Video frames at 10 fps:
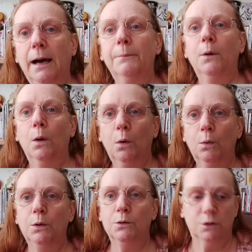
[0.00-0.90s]
up all
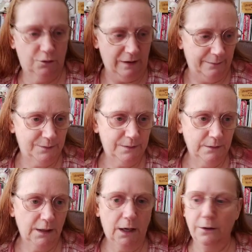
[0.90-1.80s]
your scraps.
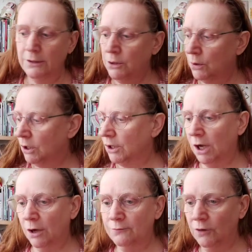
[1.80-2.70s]
You know, you can
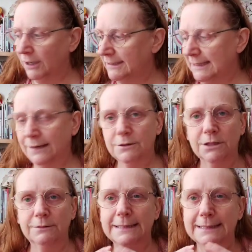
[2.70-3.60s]
go right down
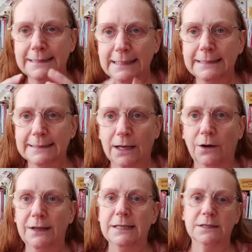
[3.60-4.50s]
to a silly
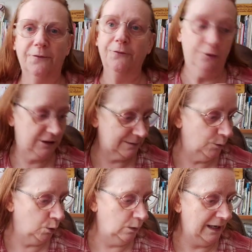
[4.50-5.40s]
size for a
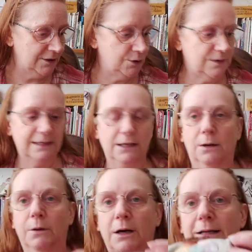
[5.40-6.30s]
small, as you see
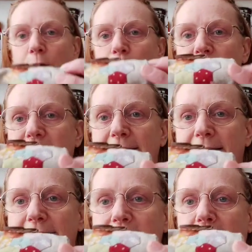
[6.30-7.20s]
on my little bits the
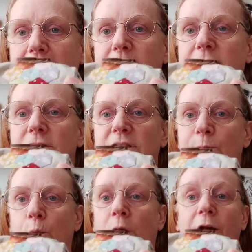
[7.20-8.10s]
other day, to
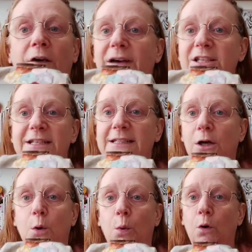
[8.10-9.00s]
small, and I've actually
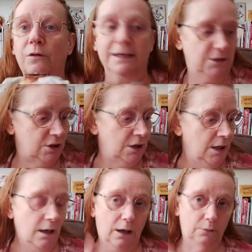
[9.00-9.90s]
done 1/4 inch.
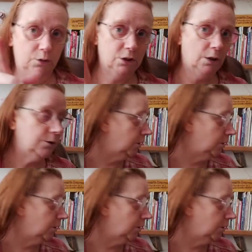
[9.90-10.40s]
I will show